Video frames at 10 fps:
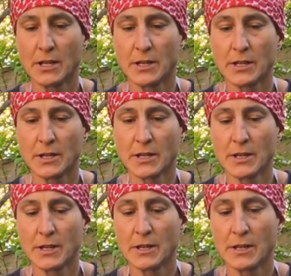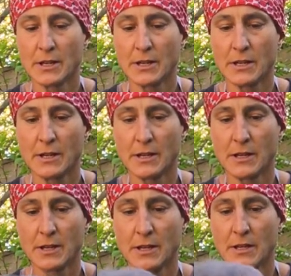
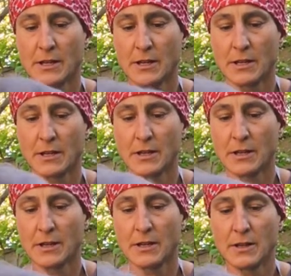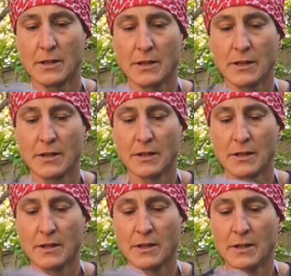
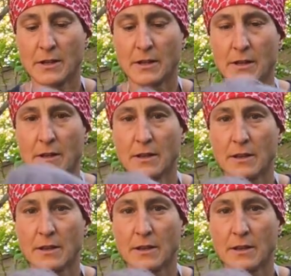No one is speaking in this clip.